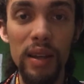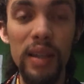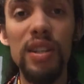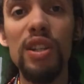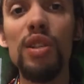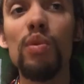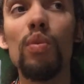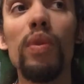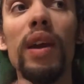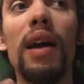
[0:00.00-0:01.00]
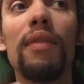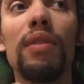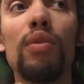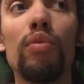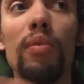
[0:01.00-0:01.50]
It's just we have
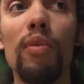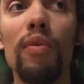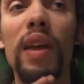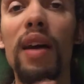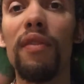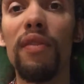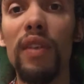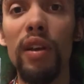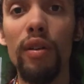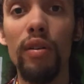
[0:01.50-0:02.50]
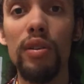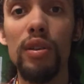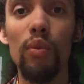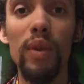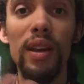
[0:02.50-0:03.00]
to remove that fear
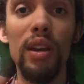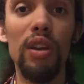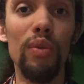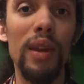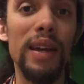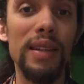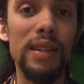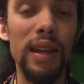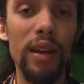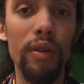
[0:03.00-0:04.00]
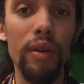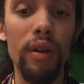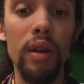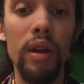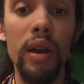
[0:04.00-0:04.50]
so we can unite together.
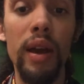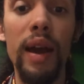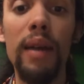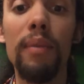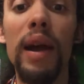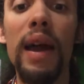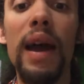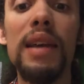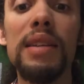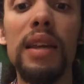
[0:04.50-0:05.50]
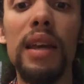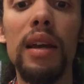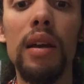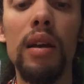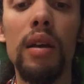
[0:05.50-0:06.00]
And by
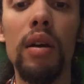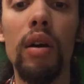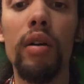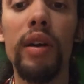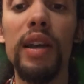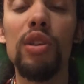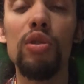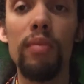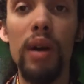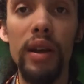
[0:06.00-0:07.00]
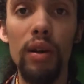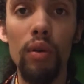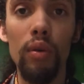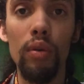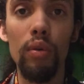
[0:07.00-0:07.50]
asking Archangel
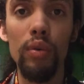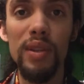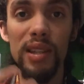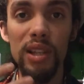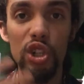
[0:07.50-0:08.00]
Michael, who is the